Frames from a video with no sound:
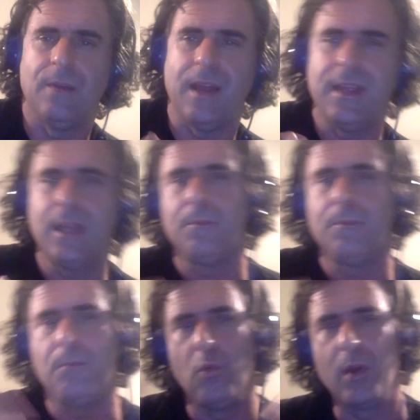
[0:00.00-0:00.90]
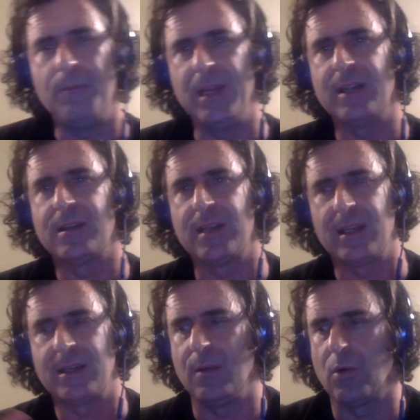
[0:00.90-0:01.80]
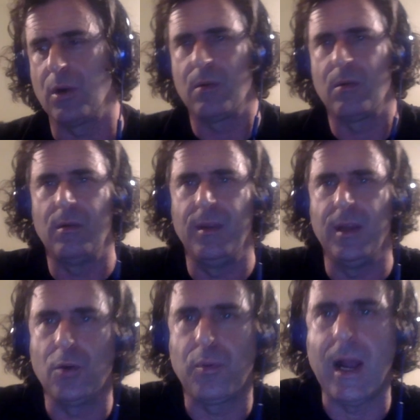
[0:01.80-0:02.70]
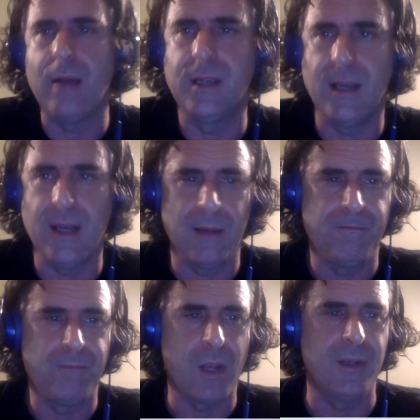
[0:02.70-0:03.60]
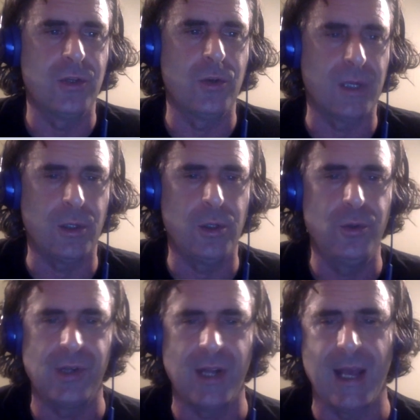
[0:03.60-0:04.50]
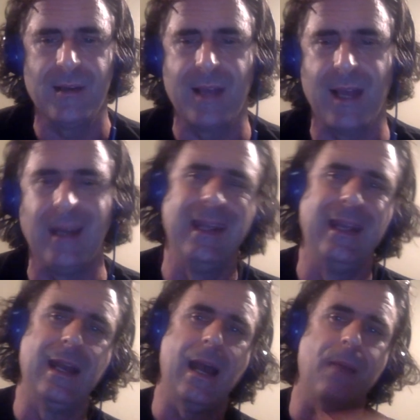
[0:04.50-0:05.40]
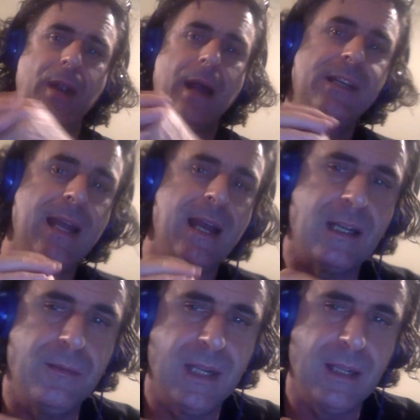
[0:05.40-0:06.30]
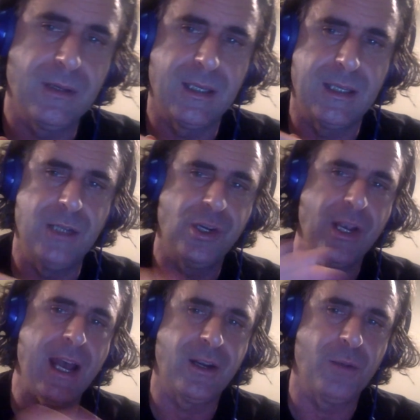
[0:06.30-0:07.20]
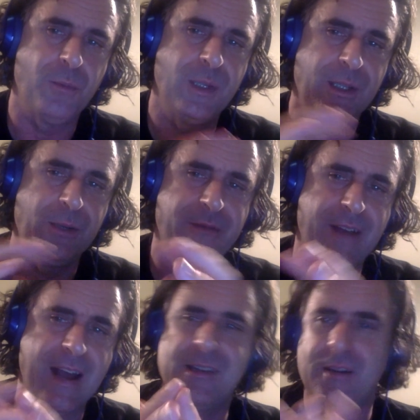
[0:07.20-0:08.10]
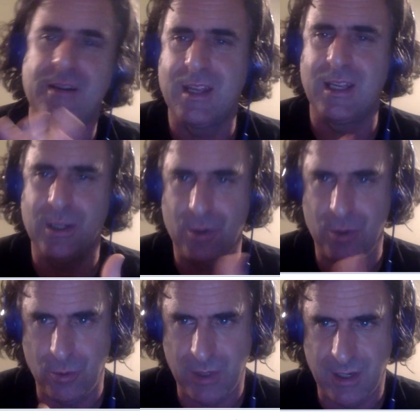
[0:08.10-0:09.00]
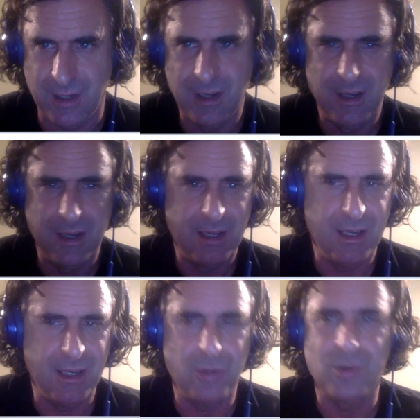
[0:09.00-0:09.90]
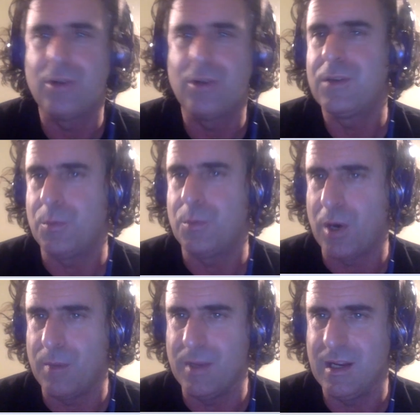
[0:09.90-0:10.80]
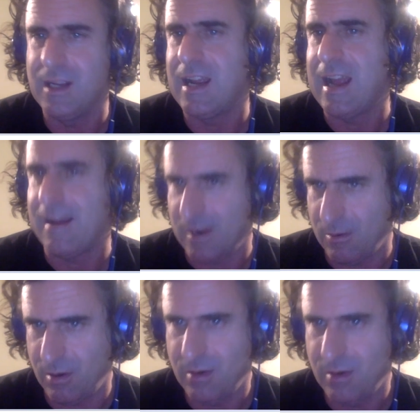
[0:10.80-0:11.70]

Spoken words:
think that one of the biggest things that you're probably coming to a conclusion on is that I'm probably not going to be able to teach you how to completely revise everything that you're doing in your service department in a half hour.